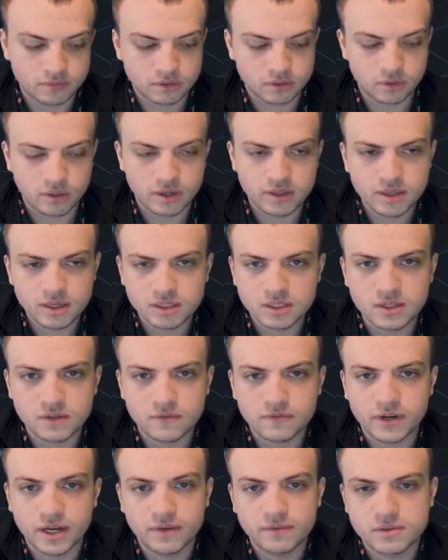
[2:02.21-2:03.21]
So I think
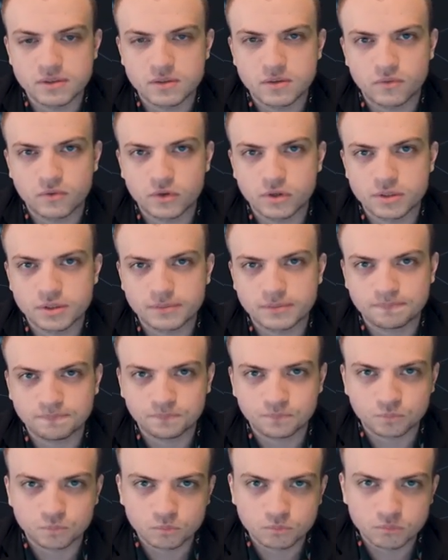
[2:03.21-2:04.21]
d5 is the first
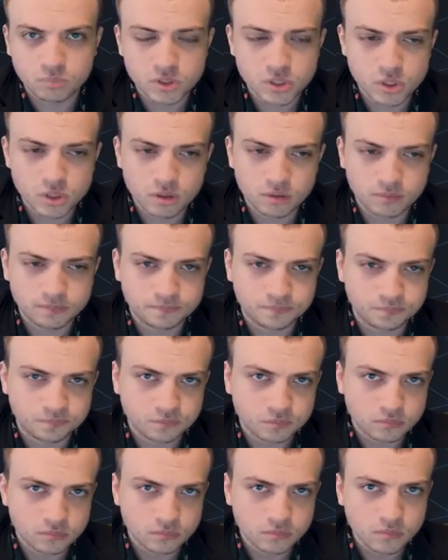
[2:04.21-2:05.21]
position
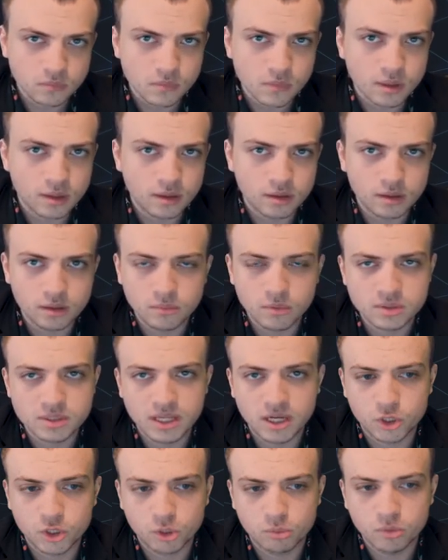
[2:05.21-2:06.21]
and the most
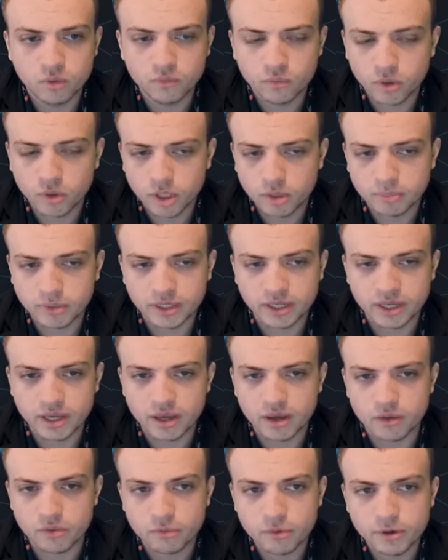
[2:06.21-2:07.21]
natural move. We're going to play
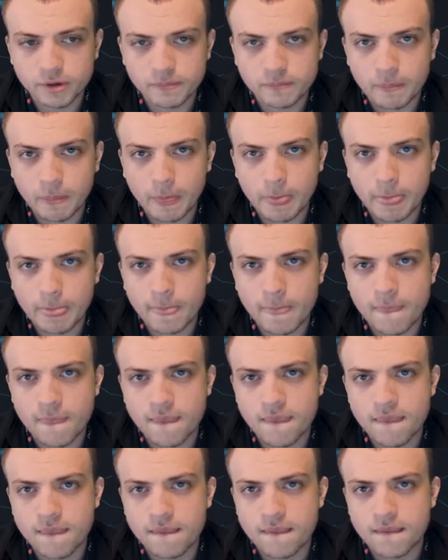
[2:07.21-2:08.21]
a3.
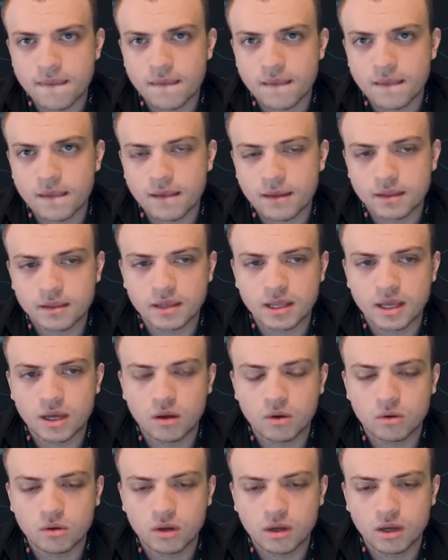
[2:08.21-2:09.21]
And
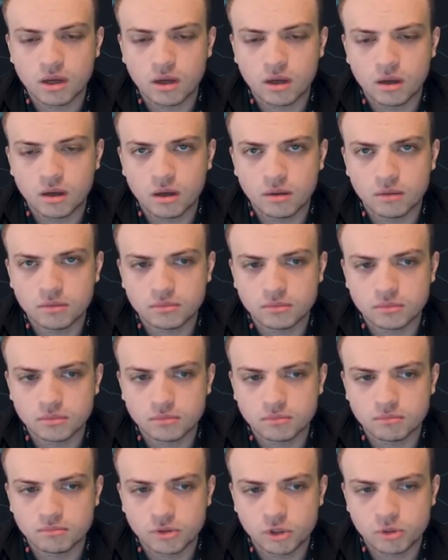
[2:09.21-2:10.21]
now
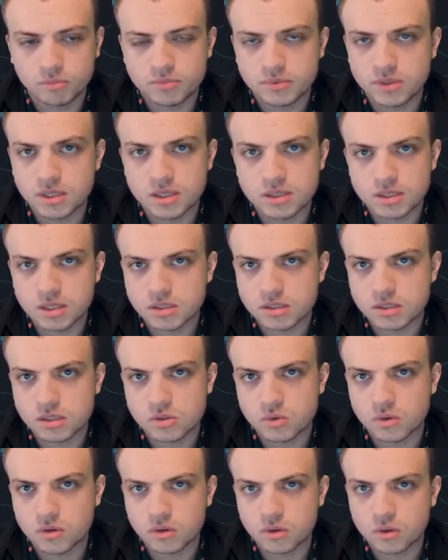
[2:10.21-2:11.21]
bishop d6 is
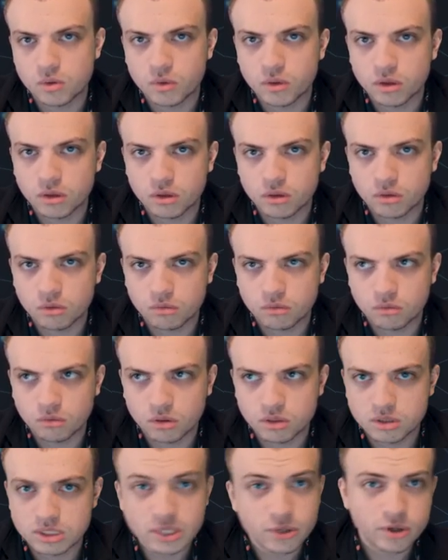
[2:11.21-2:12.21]
sort of the only
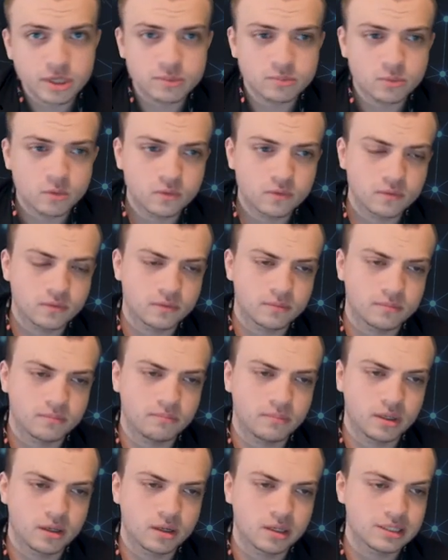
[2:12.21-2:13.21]
serious move
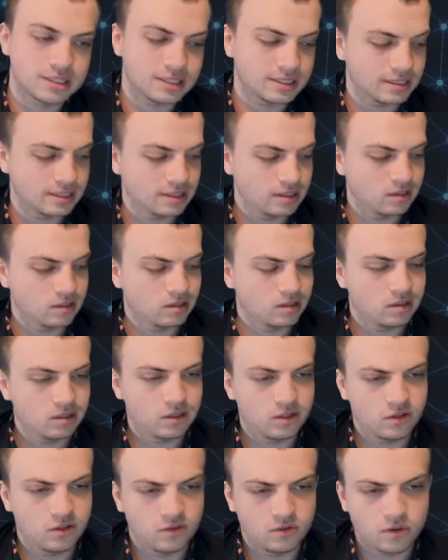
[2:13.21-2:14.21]
because
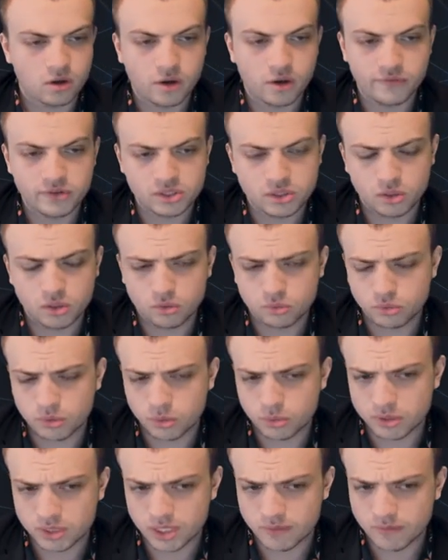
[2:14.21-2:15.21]
obviously you don't really
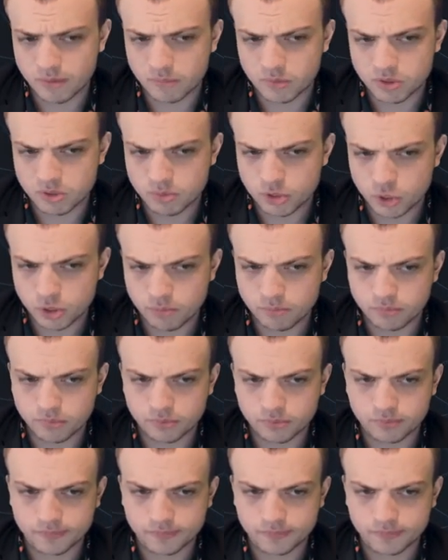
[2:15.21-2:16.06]
want to give up this bishop.